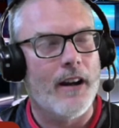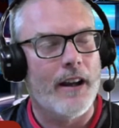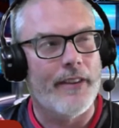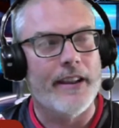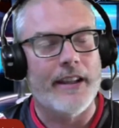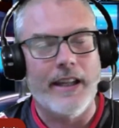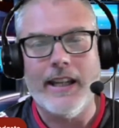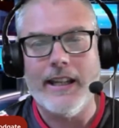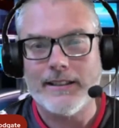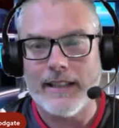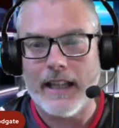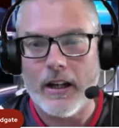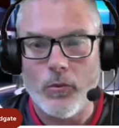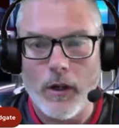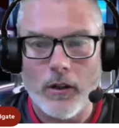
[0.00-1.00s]
I think he is
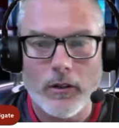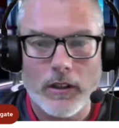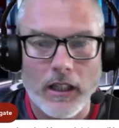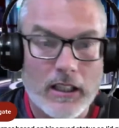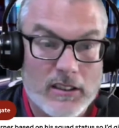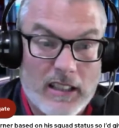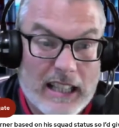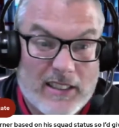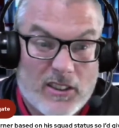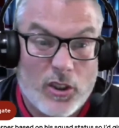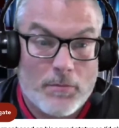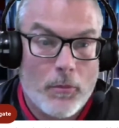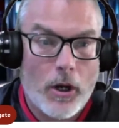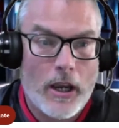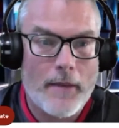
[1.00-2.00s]
now world-class. That's
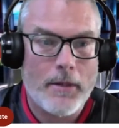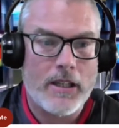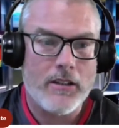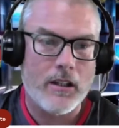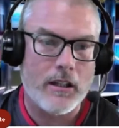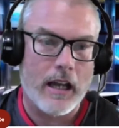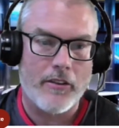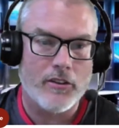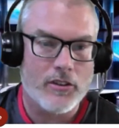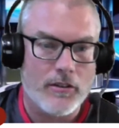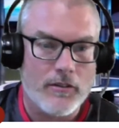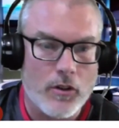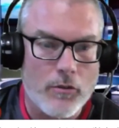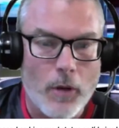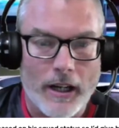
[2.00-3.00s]
just my opinion. Others of
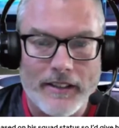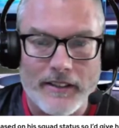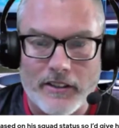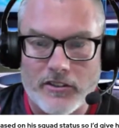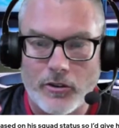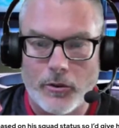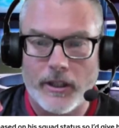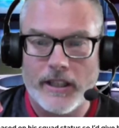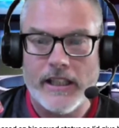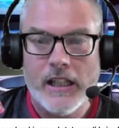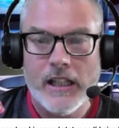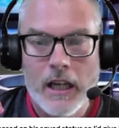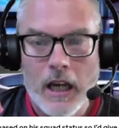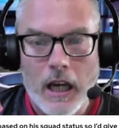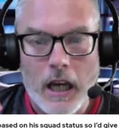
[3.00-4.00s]
you might disagree.
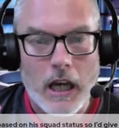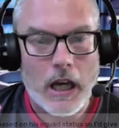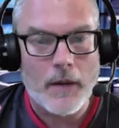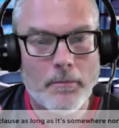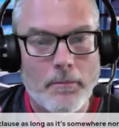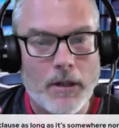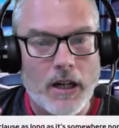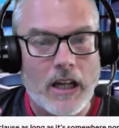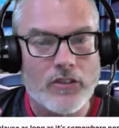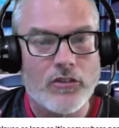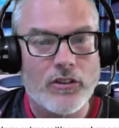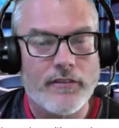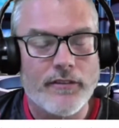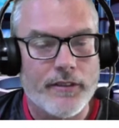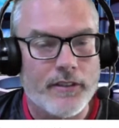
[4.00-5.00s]
Um, but one
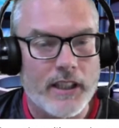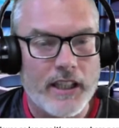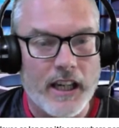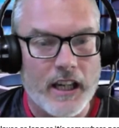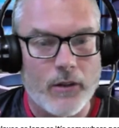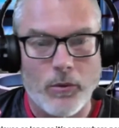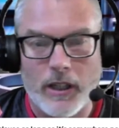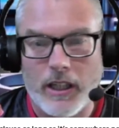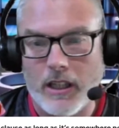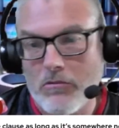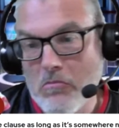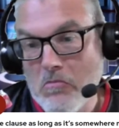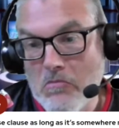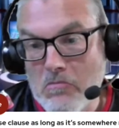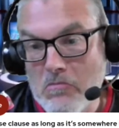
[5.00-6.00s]
hundred fifty K a week,
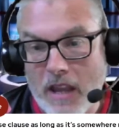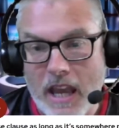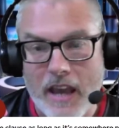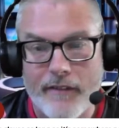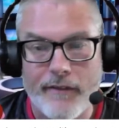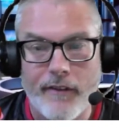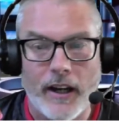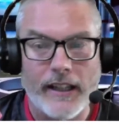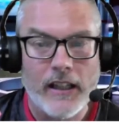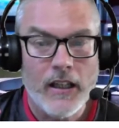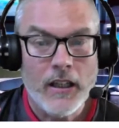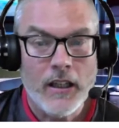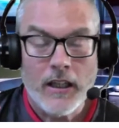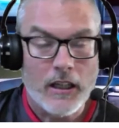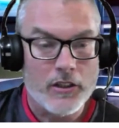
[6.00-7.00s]
yeah, fine.
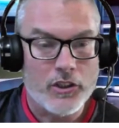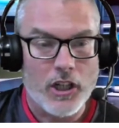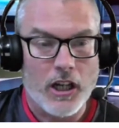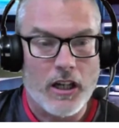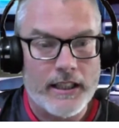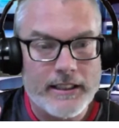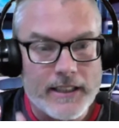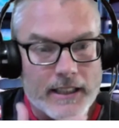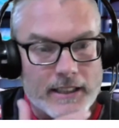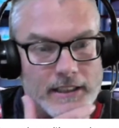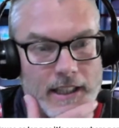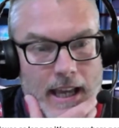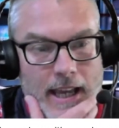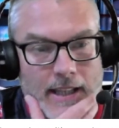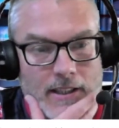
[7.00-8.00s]
And Charlie says
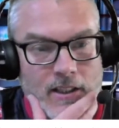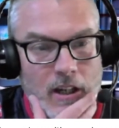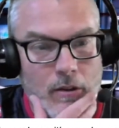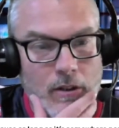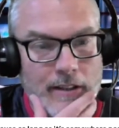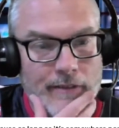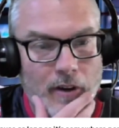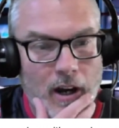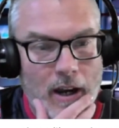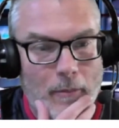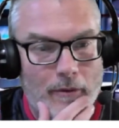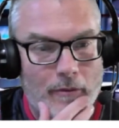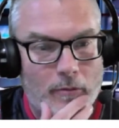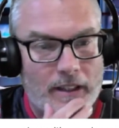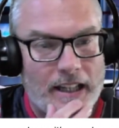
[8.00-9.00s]
there, totally fine
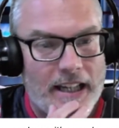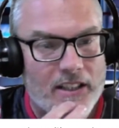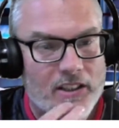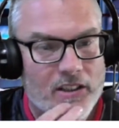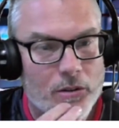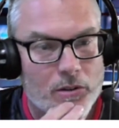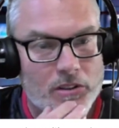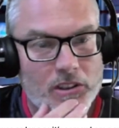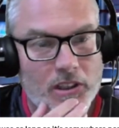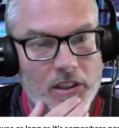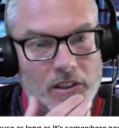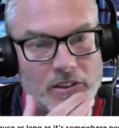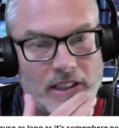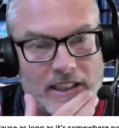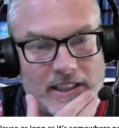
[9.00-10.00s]
with a release clause as long
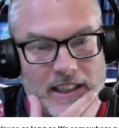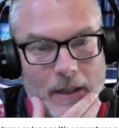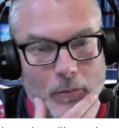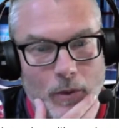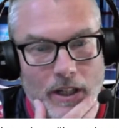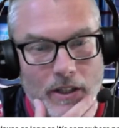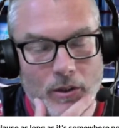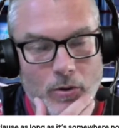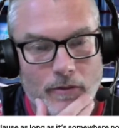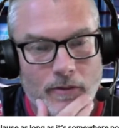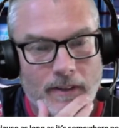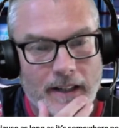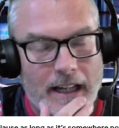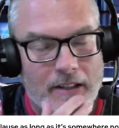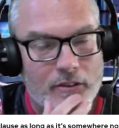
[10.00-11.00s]
as it's somewhere north of
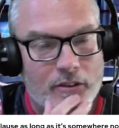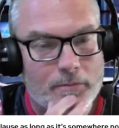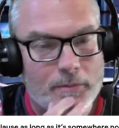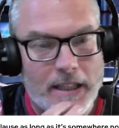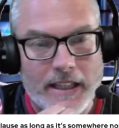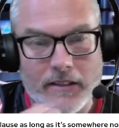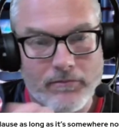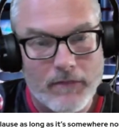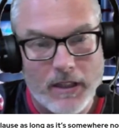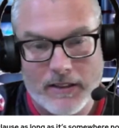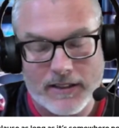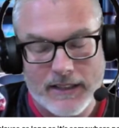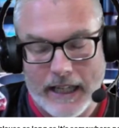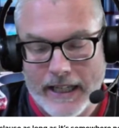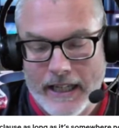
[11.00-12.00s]
one hundred million. As
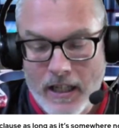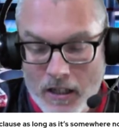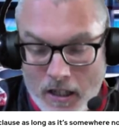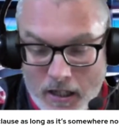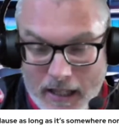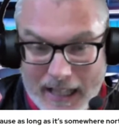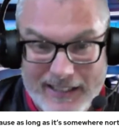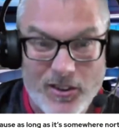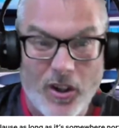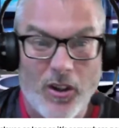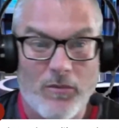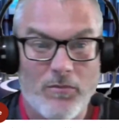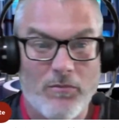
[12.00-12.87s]
I say, that's not